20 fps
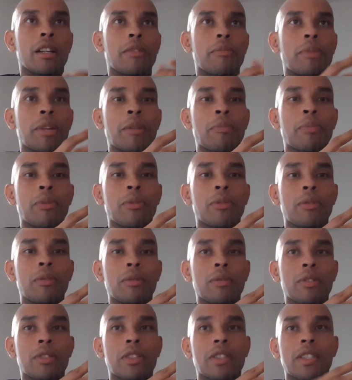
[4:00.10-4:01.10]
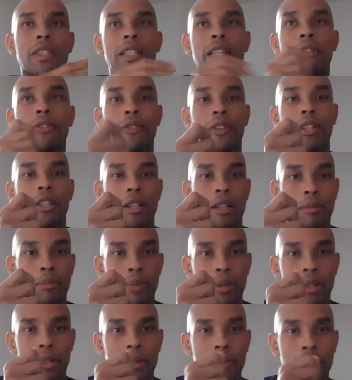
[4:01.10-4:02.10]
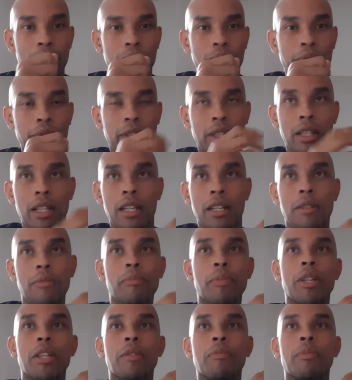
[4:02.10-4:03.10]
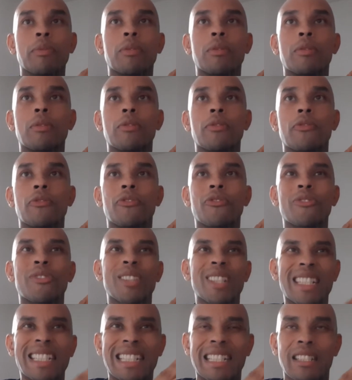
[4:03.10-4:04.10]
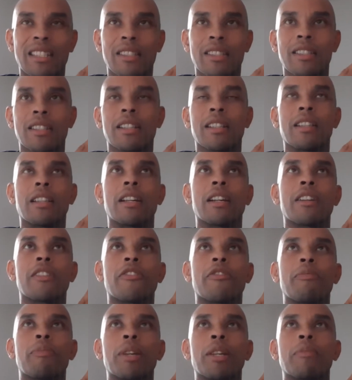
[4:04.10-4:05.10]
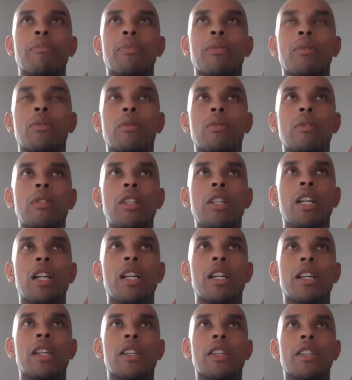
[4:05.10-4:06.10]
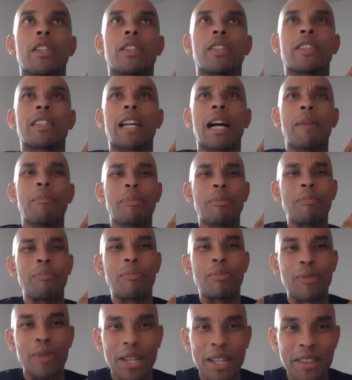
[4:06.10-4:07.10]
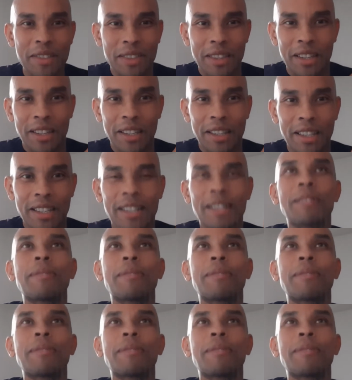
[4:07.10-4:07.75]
of people stiffen up, a lot of people freeze, a lot of people stop breathing,